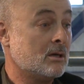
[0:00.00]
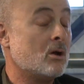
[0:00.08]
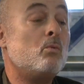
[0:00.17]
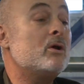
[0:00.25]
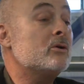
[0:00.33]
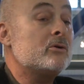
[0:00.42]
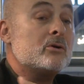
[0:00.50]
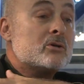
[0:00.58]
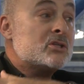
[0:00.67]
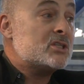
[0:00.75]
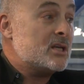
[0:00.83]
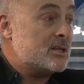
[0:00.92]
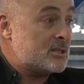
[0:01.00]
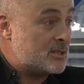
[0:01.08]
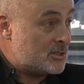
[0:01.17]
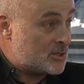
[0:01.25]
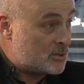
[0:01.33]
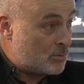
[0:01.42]
We're your
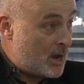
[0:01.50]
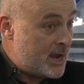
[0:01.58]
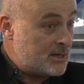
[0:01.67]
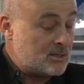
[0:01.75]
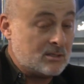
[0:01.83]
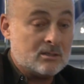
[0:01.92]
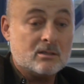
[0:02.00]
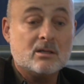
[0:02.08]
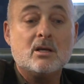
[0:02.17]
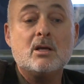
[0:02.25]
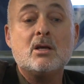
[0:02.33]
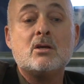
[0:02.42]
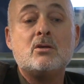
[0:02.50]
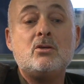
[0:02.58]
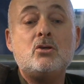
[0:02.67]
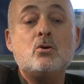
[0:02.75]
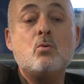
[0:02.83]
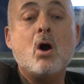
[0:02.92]
citizens, right?
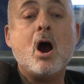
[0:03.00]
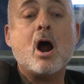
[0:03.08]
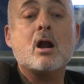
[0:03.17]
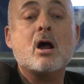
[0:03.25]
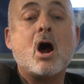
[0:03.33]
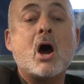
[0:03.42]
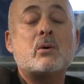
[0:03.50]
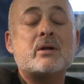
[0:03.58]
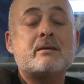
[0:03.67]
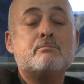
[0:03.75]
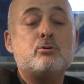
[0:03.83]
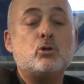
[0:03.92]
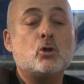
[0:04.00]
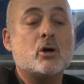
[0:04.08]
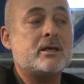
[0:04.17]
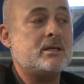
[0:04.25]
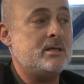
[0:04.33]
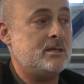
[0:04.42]
You are our
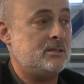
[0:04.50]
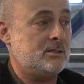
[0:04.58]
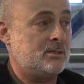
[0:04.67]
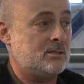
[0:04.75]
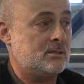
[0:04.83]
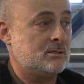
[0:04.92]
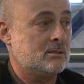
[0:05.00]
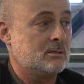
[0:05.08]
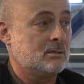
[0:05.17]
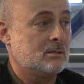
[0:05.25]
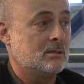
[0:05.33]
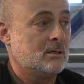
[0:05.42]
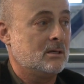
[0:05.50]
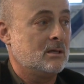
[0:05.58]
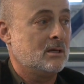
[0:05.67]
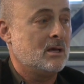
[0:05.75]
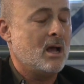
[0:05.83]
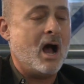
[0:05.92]
employees.
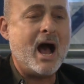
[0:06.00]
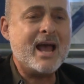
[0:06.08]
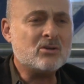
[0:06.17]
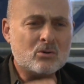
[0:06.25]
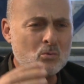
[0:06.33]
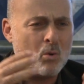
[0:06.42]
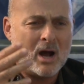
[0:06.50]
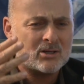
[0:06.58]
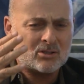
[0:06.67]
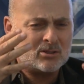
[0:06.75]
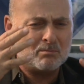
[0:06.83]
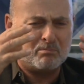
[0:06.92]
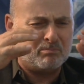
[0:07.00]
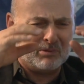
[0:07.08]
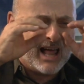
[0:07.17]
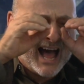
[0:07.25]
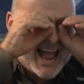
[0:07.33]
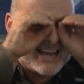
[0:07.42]
I don't want to
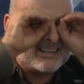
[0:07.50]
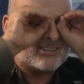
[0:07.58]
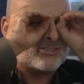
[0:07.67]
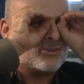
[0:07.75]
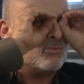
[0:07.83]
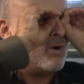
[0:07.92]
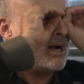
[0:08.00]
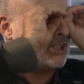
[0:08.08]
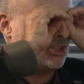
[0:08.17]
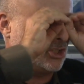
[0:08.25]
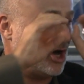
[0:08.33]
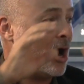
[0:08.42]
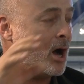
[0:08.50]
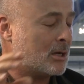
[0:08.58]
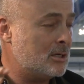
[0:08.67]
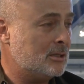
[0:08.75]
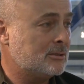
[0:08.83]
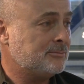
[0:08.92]
blind the
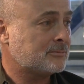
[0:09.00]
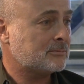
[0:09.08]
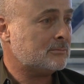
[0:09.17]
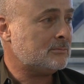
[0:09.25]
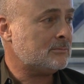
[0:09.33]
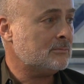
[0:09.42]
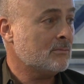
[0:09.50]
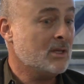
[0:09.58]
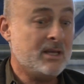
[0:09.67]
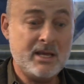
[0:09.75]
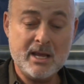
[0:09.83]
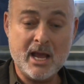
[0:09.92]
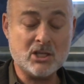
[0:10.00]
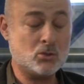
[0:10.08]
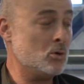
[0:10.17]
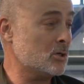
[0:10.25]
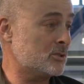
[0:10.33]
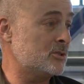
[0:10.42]
watchdog. He has
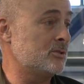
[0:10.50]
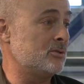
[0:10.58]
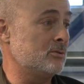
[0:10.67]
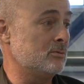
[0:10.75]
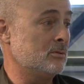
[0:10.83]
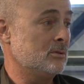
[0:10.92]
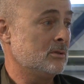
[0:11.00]
work to do.